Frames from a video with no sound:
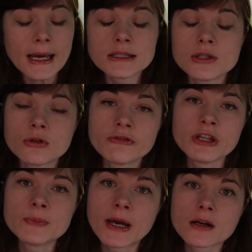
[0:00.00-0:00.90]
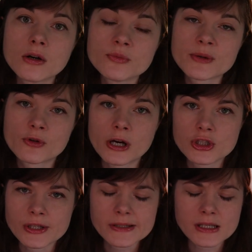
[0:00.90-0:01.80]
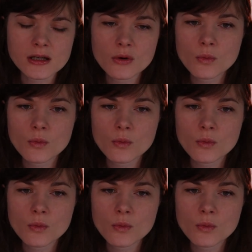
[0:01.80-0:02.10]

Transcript: had no feedback on my projects